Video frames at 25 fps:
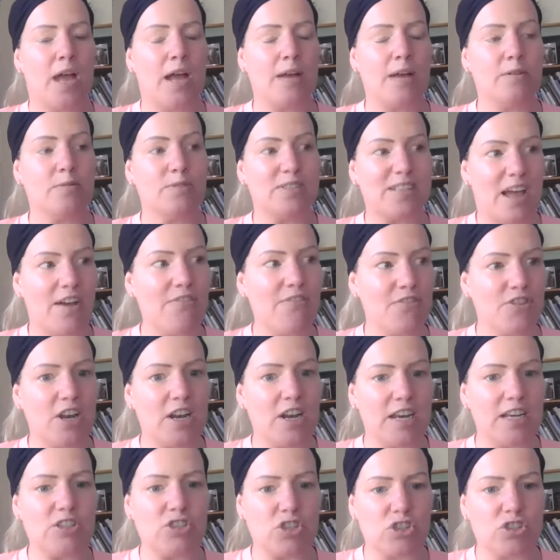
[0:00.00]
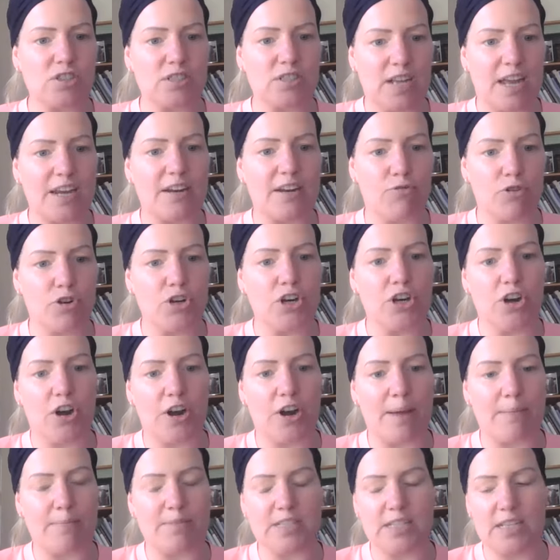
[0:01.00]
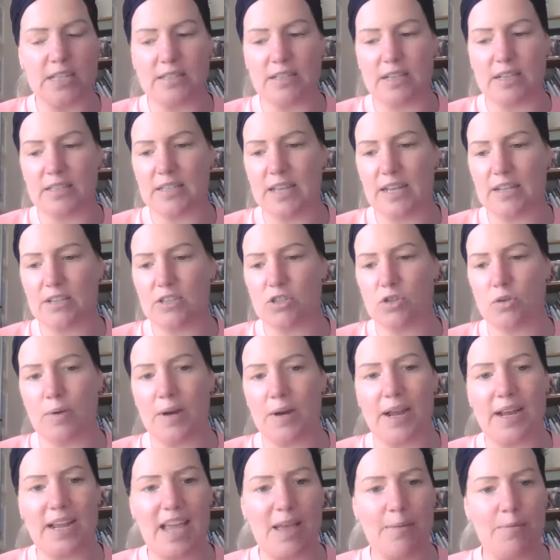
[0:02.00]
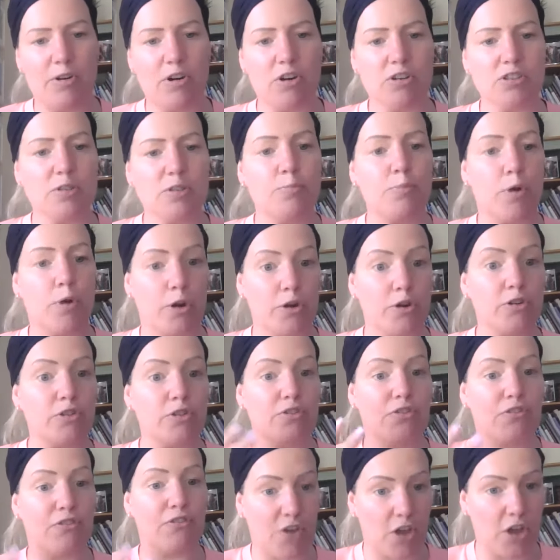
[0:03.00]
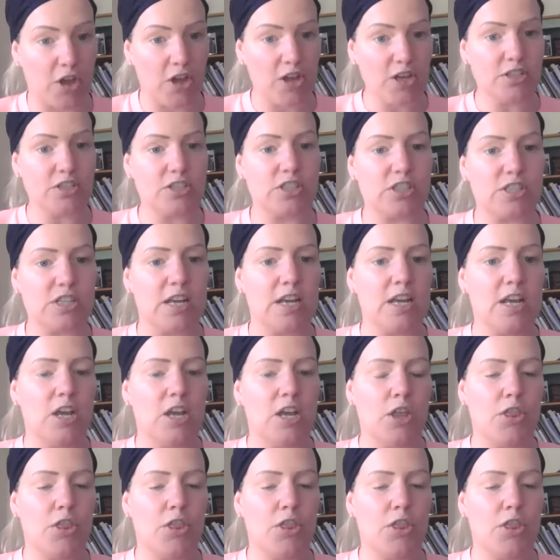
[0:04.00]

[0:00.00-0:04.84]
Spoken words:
And it was definitely just kind of running on empty, as I said. So when I came across the product first